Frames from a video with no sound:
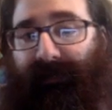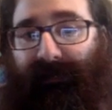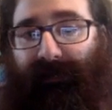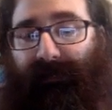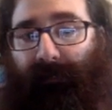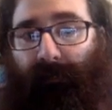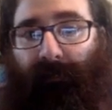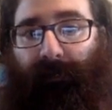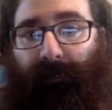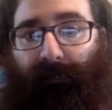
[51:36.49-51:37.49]

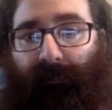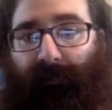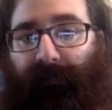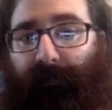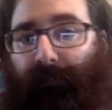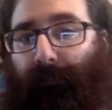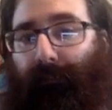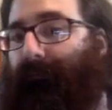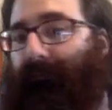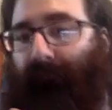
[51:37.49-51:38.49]
necessarily. If you
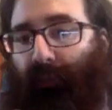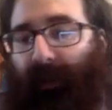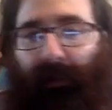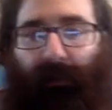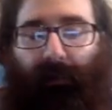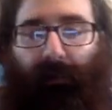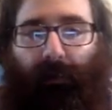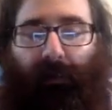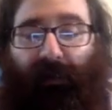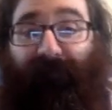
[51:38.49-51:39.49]
do, great.
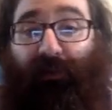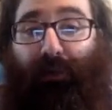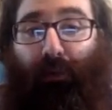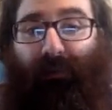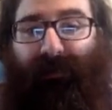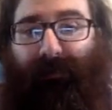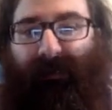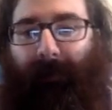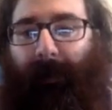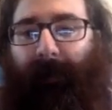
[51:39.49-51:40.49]
If you don't,
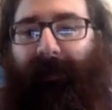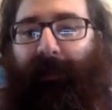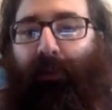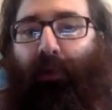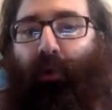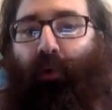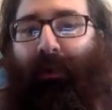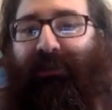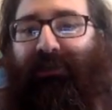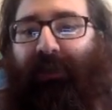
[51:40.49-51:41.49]
then you can
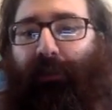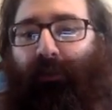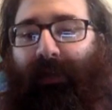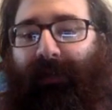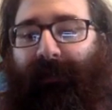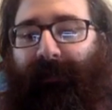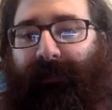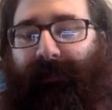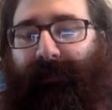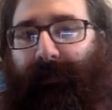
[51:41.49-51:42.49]
always generate
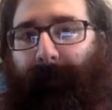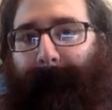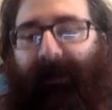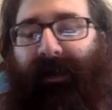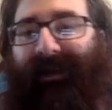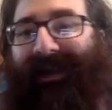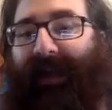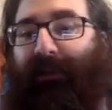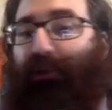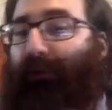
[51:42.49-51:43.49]
this.
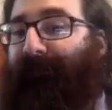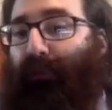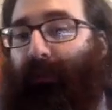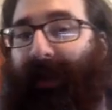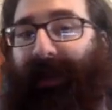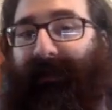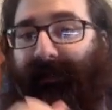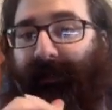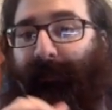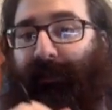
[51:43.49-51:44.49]
Again, you don't have to do what I
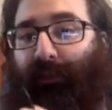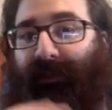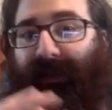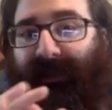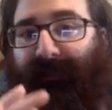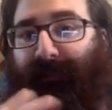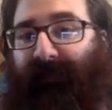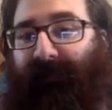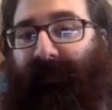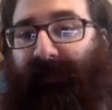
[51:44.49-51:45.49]
did, but you could take a
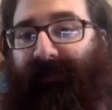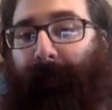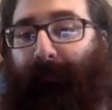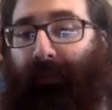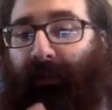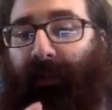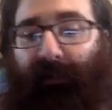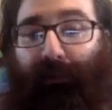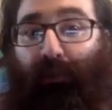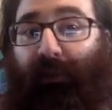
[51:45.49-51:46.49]
specific example.
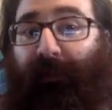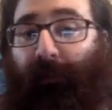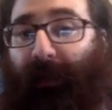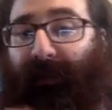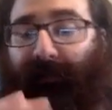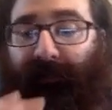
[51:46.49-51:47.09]
You could theoretically